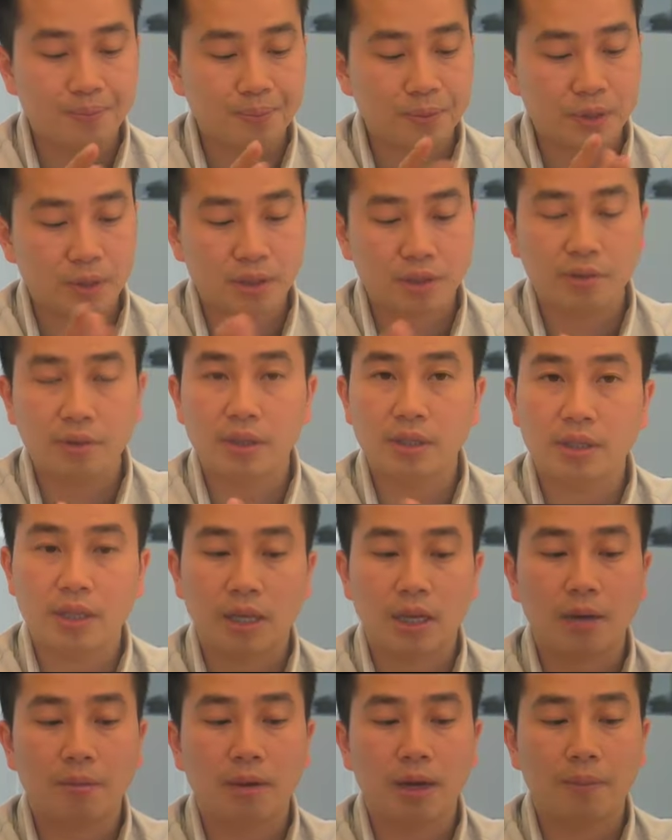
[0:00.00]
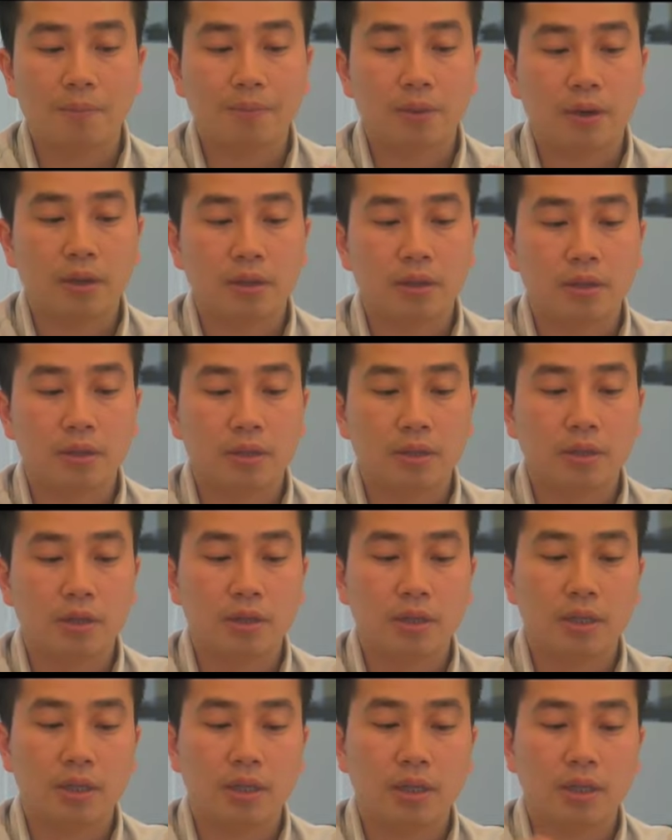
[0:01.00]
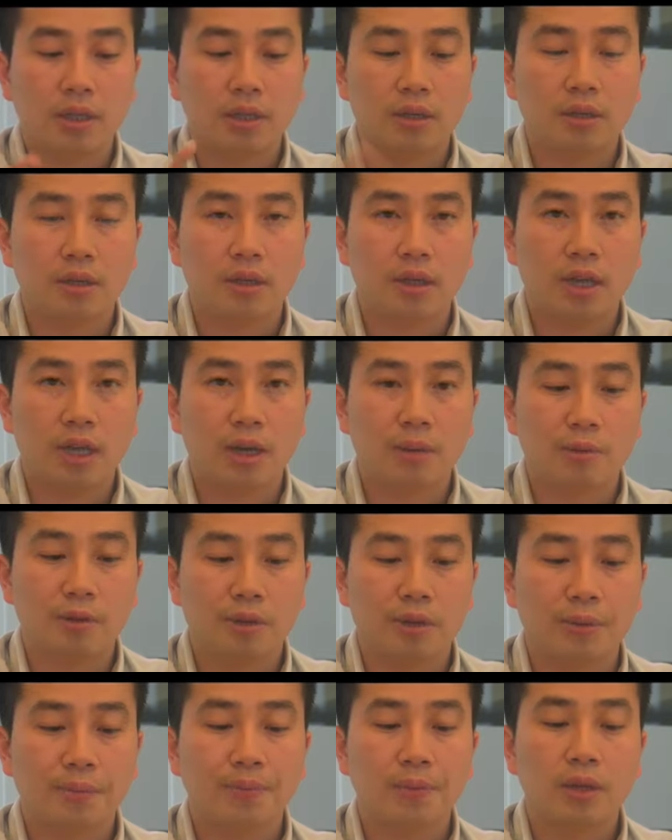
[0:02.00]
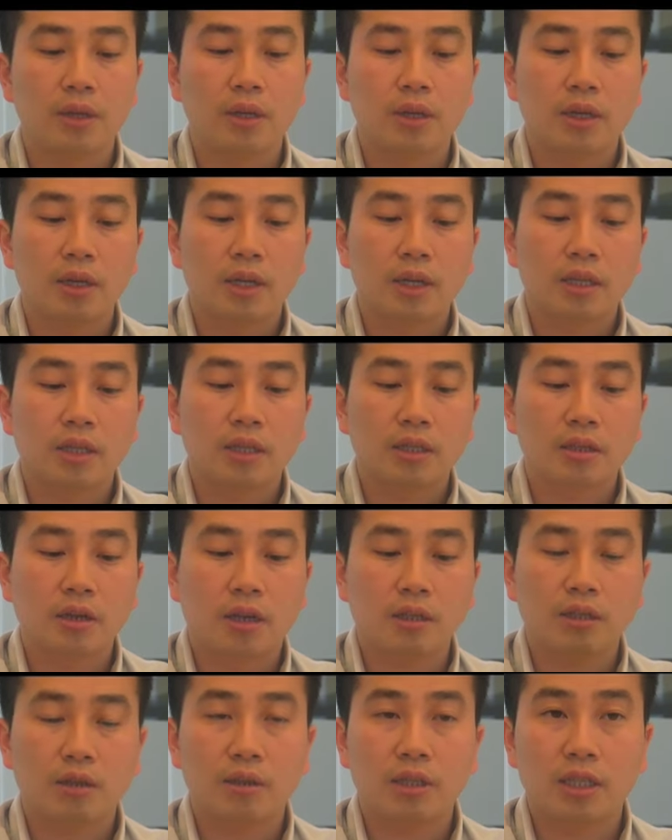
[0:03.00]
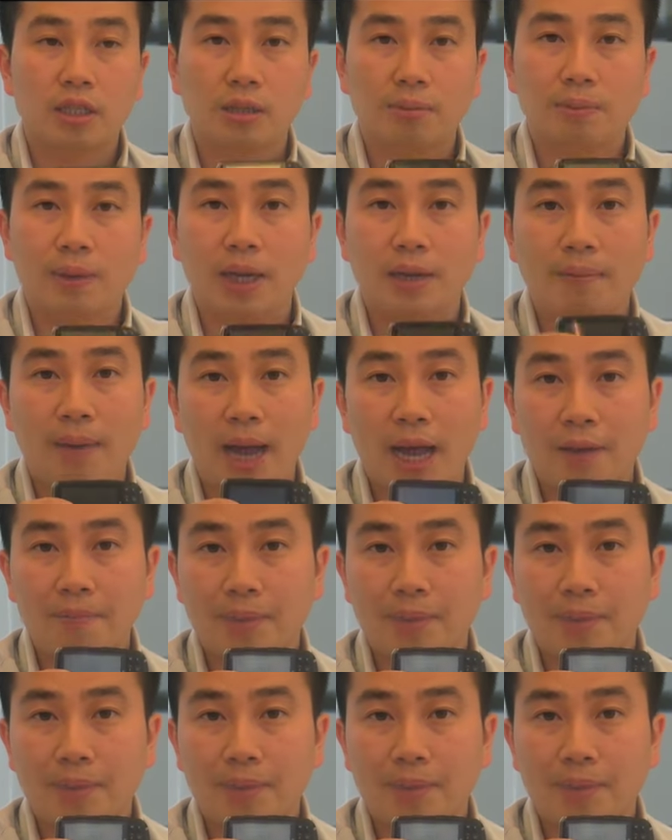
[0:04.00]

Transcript: screens that come up on the camera there. There's also a display back